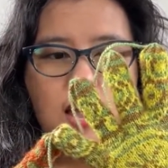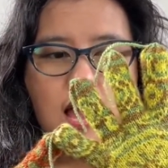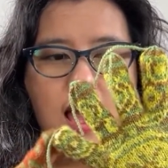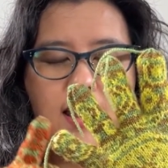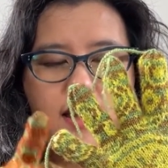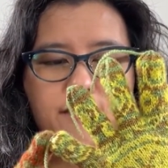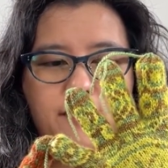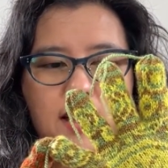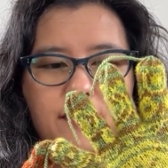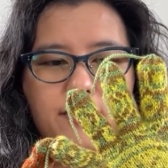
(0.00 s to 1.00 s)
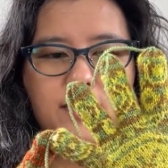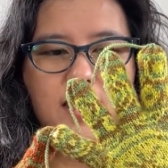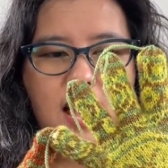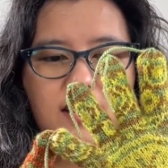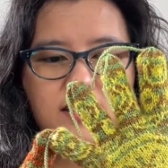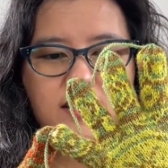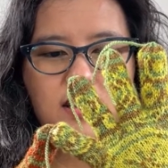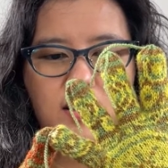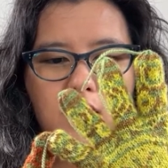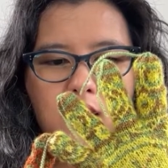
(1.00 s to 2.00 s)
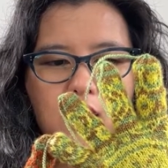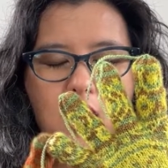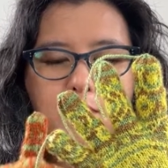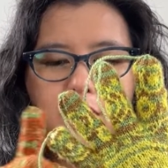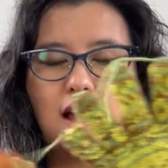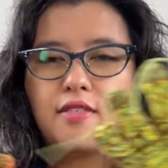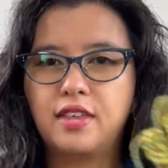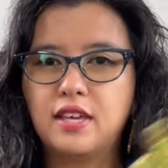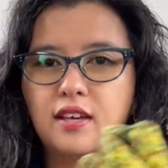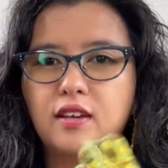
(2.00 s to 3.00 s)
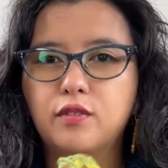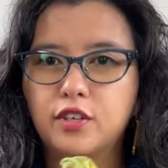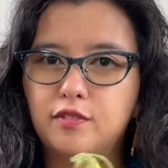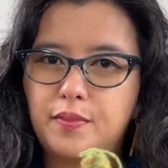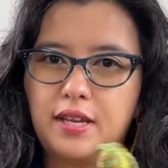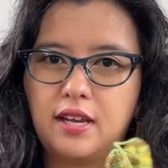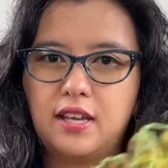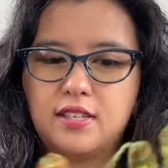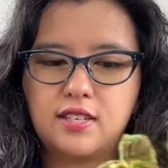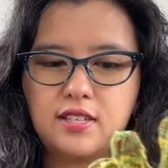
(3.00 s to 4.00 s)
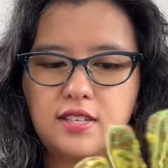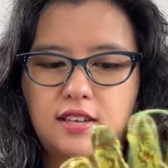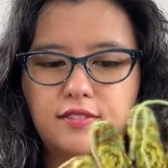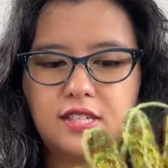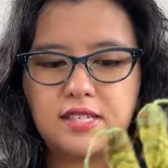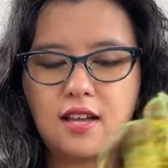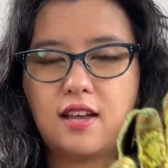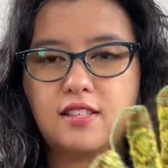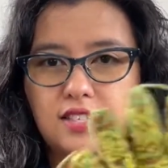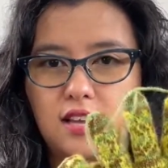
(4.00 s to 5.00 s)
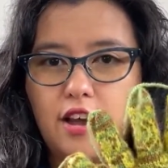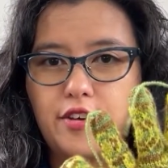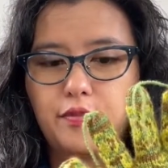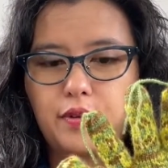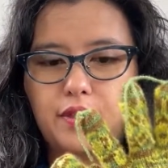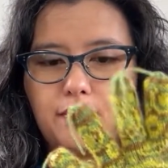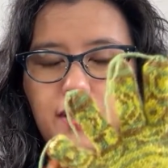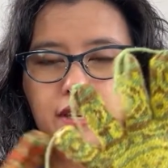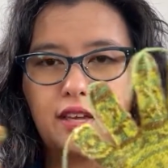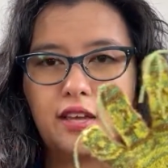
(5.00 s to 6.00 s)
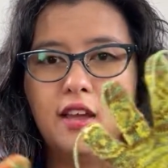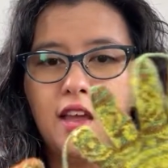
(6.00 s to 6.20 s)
and I found that, I think it would have been easiest if, since I had started with the pinky,